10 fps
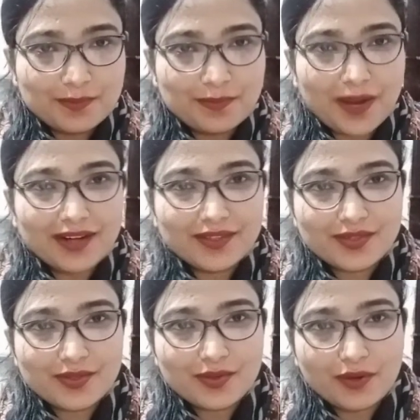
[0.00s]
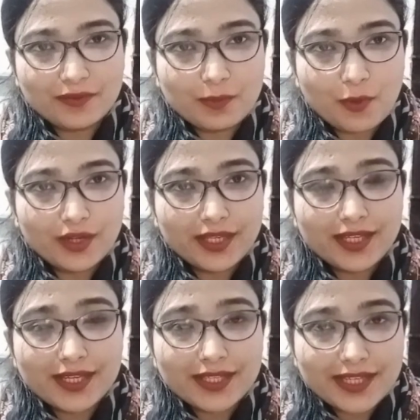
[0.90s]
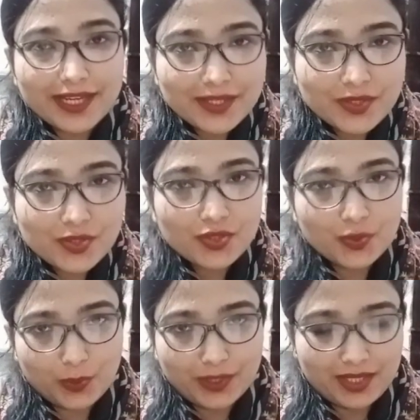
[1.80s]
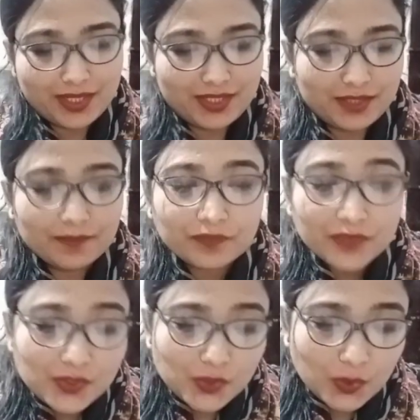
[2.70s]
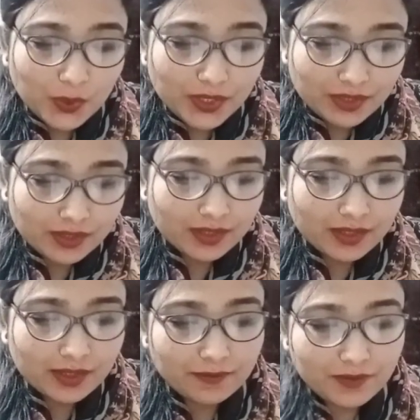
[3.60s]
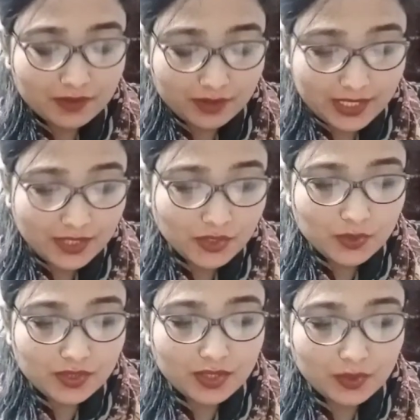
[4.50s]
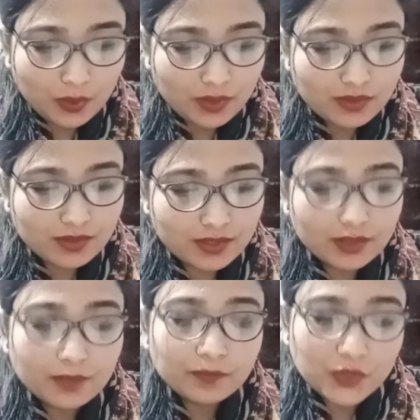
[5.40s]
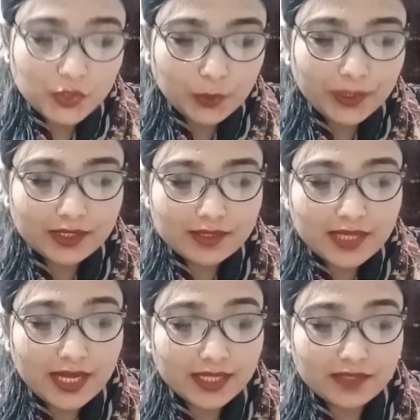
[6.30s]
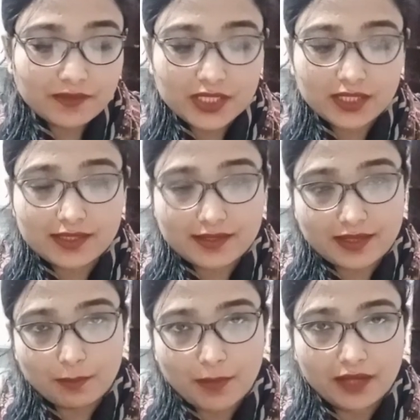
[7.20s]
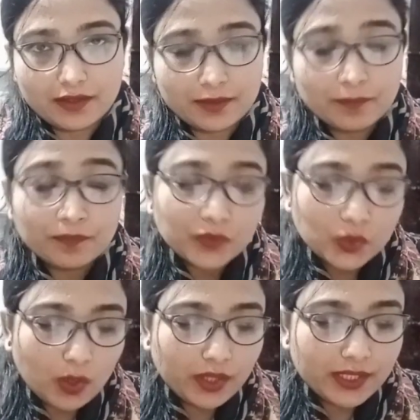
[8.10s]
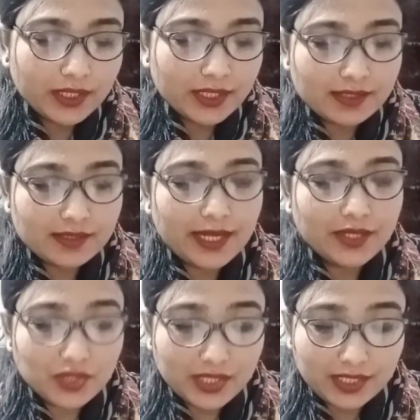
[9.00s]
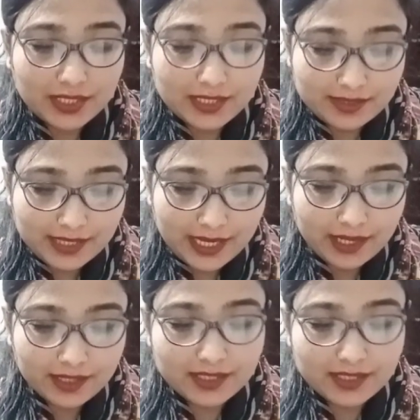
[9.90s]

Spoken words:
parts of the body engaged with it. So here we get to see Klausner doing this activity in the same manner. Nodding is like shaking his head,